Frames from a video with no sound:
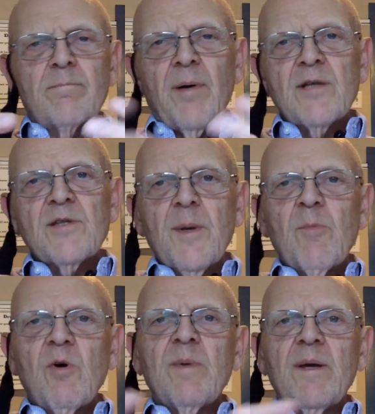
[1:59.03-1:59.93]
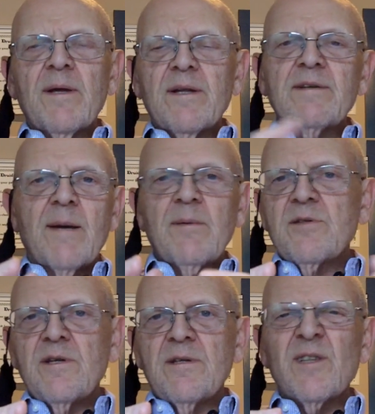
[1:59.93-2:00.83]
Possibly will be by the time you
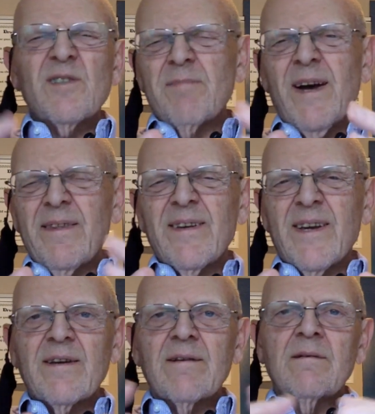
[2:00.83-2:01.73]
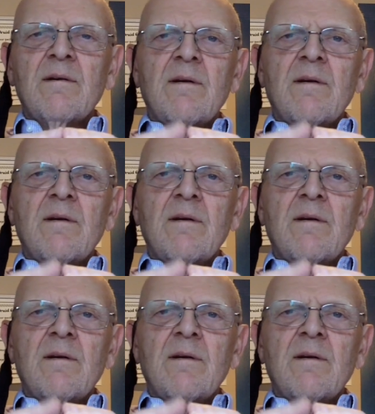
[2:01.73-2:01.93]
see this, I think.